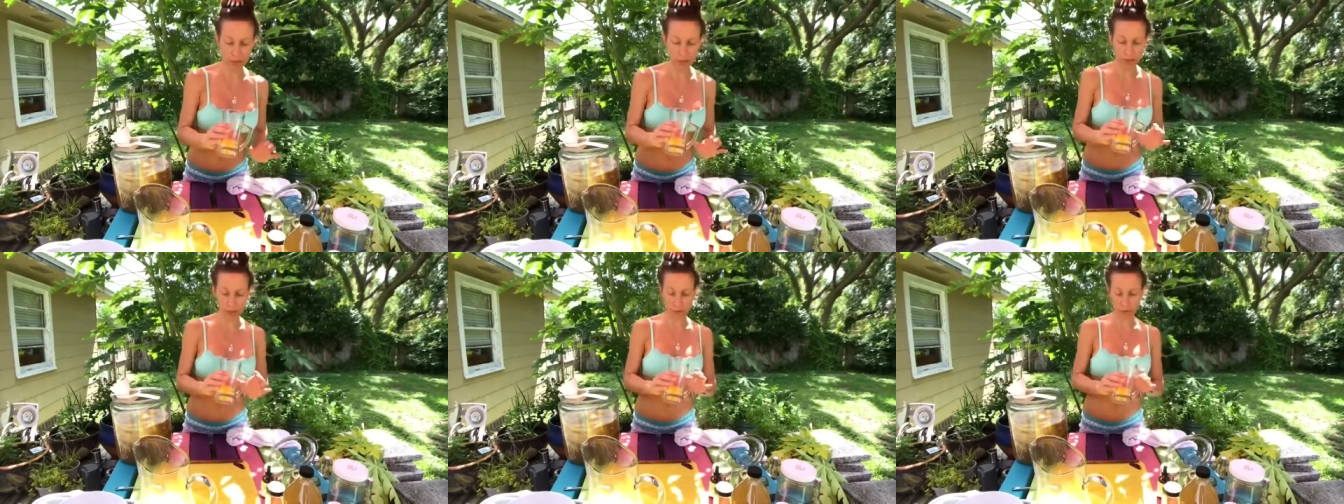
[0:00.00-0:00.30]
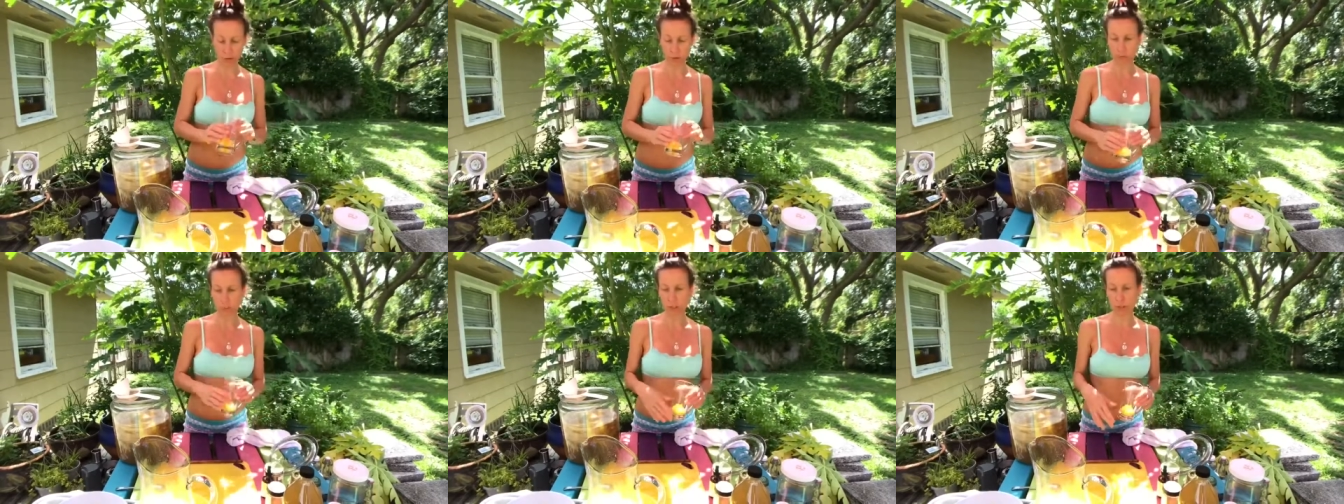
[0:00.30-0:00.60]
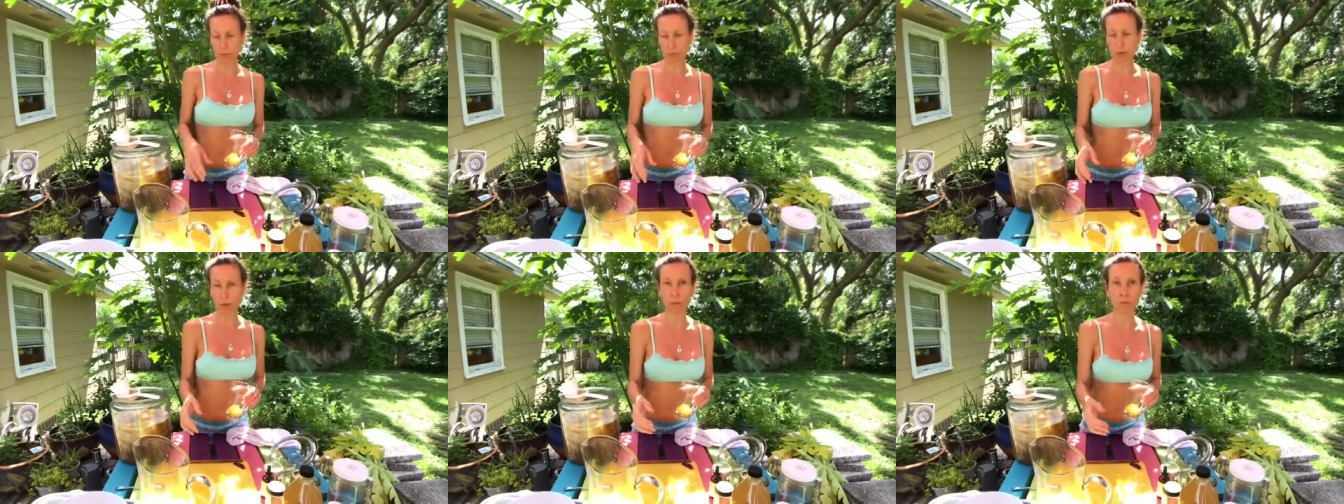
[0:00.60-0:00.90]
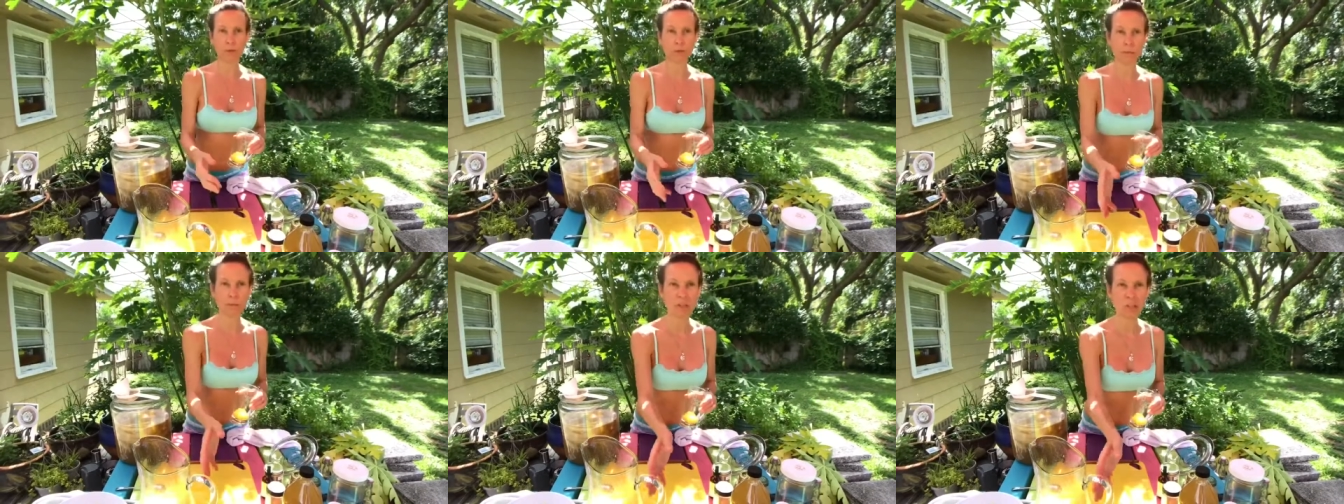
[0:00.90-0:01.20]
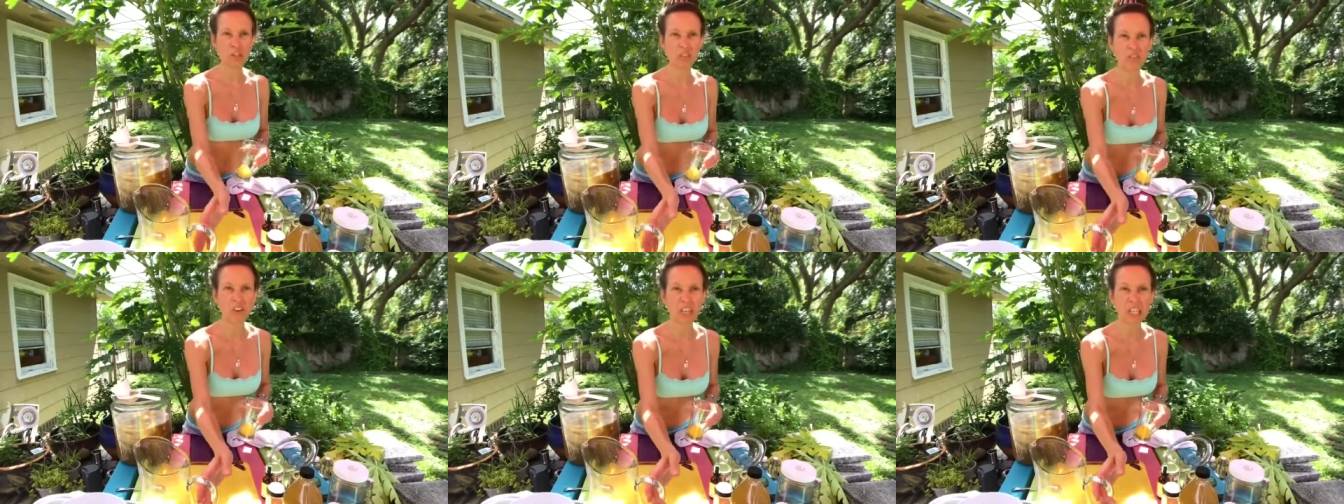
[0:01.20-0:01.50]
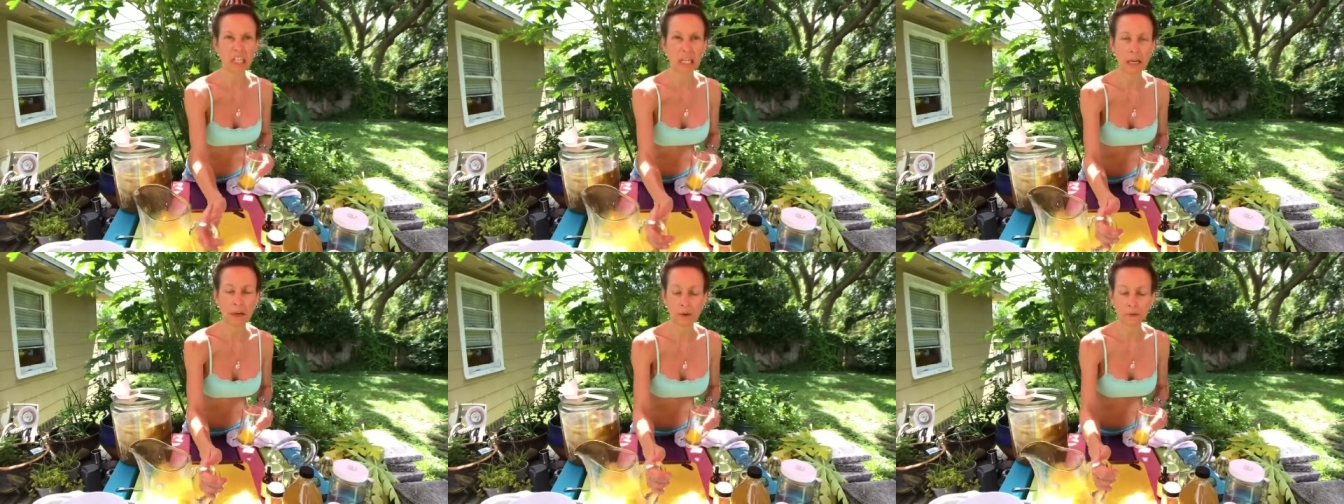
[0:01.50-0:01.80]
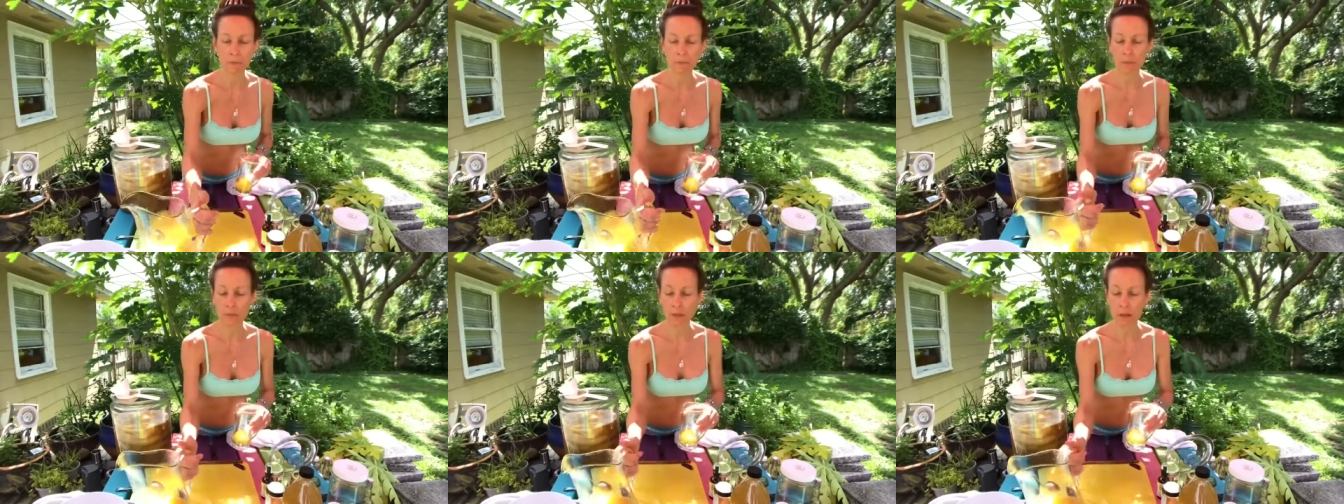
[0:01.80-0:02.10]
be a little too much pulp. We're about to find
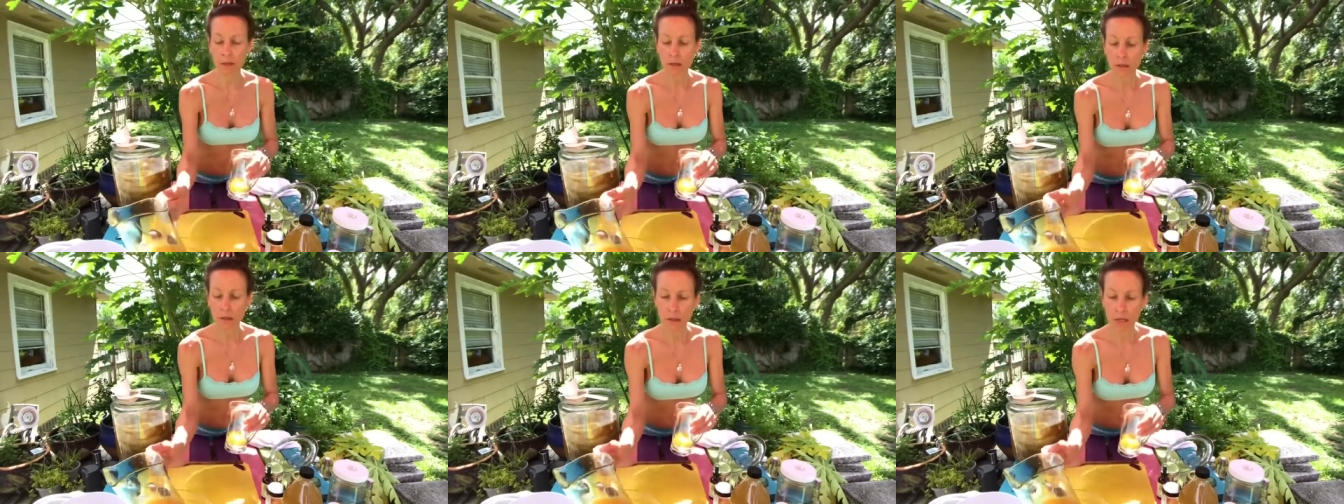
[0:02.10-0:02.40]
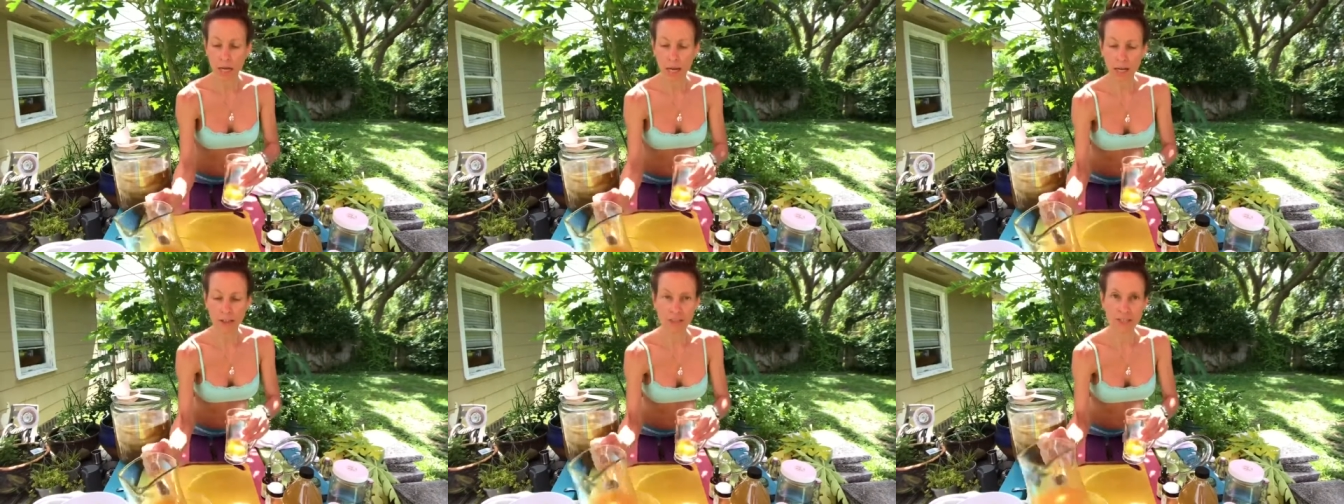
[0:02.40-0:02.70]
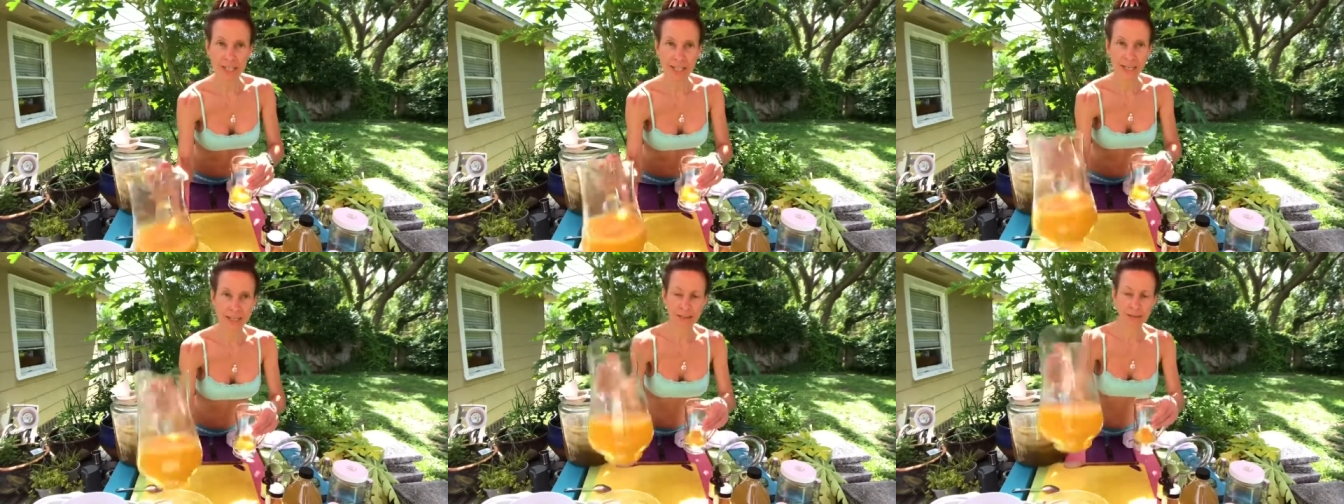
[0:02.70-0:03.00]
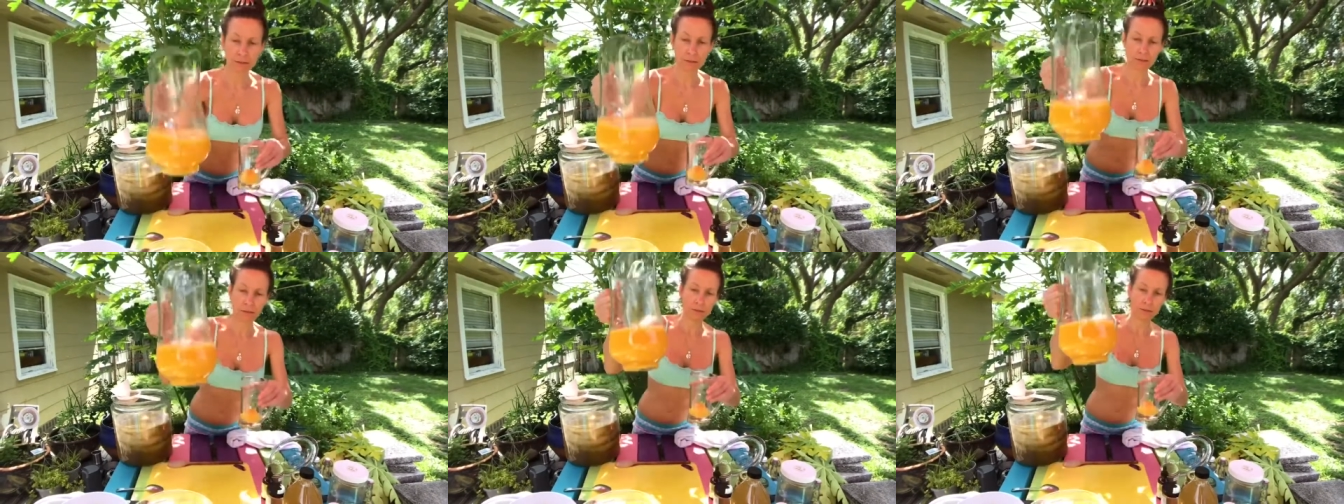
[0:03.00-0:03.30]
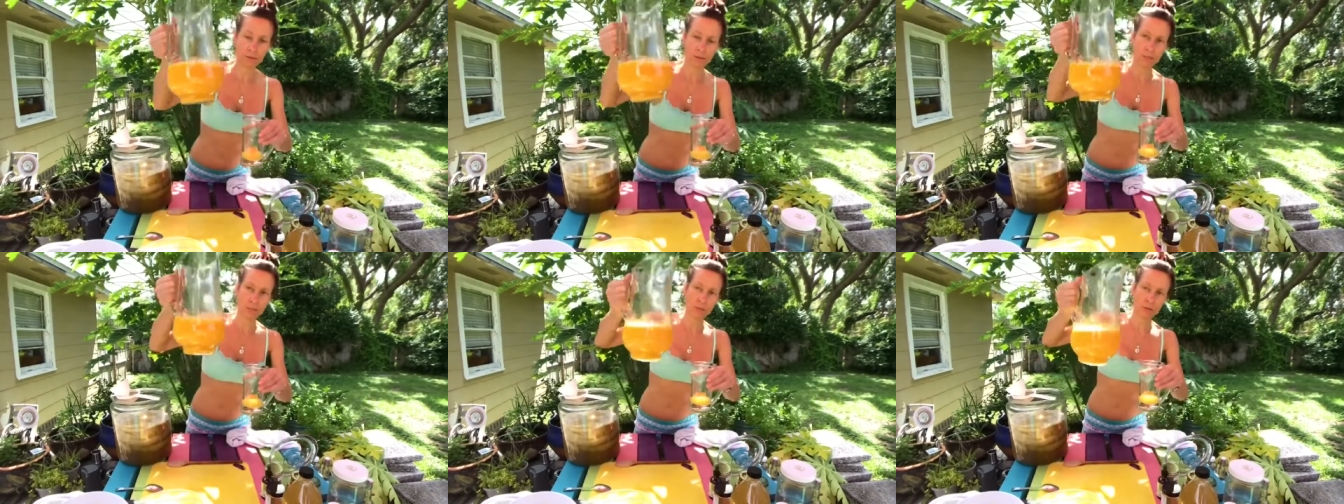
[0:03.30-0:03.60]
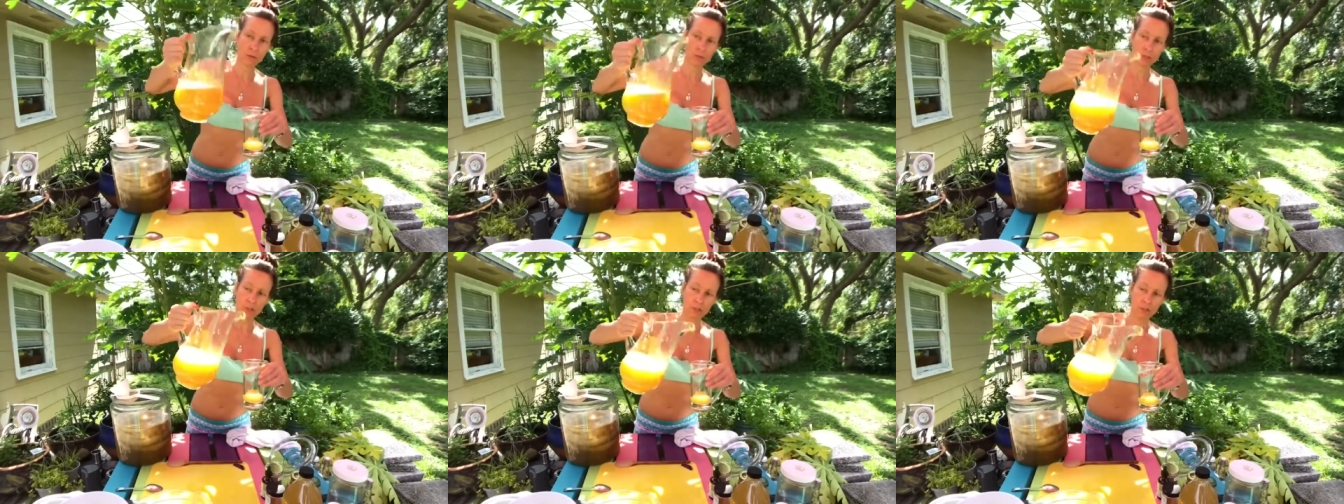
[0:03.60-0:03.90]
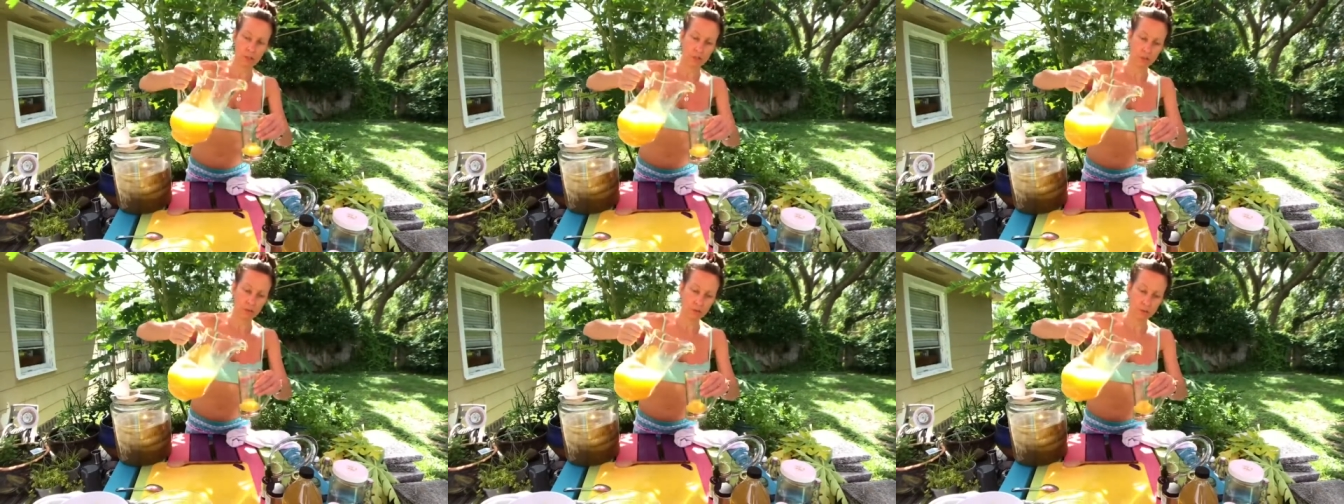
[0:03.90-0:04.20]
out. I'll take the orange
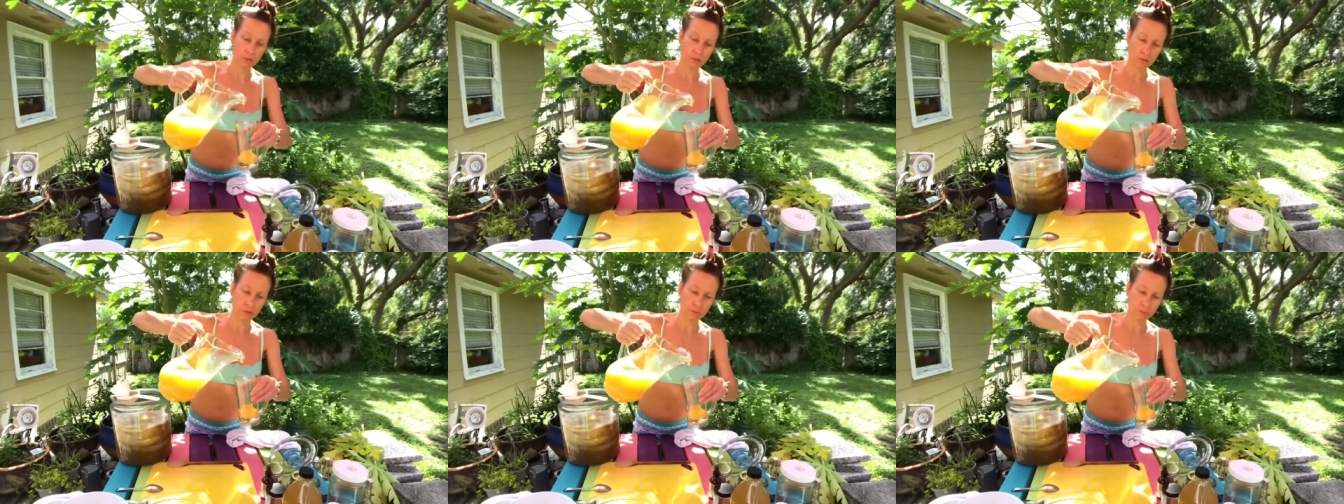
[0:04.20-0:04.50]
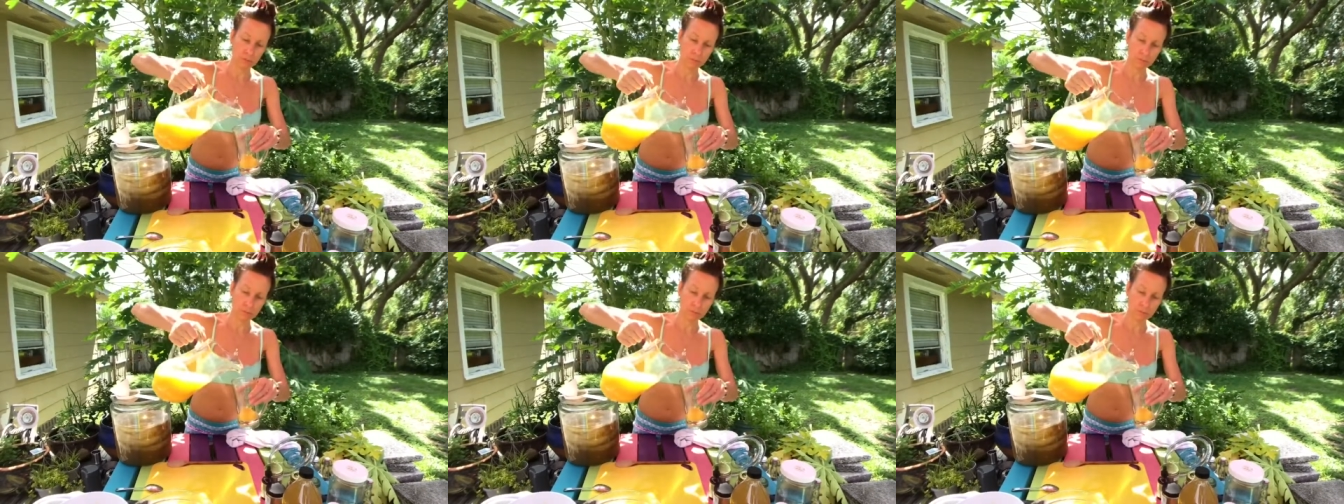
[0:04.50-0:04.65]
juice,